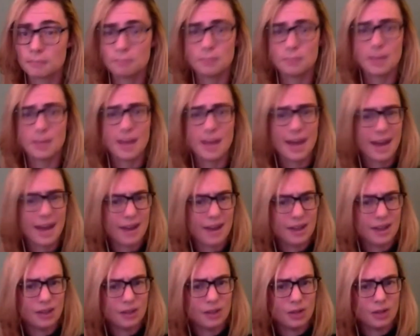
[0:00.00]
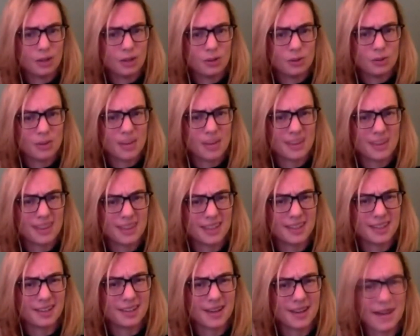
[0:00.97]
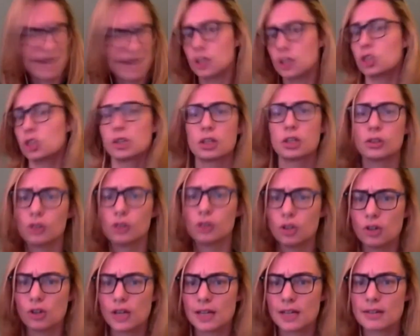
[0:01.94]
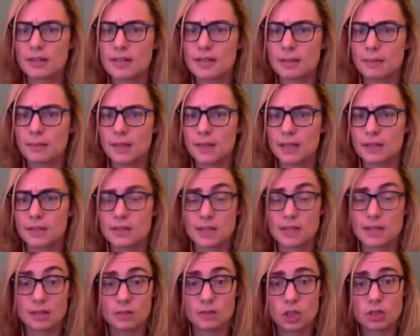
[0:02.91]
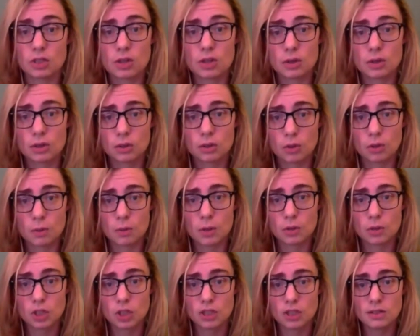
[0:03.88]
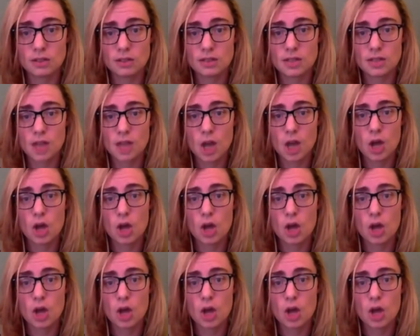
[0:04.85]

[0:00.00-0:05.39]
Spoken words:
but how do you know that they're actually learning something instead of just going through the motions?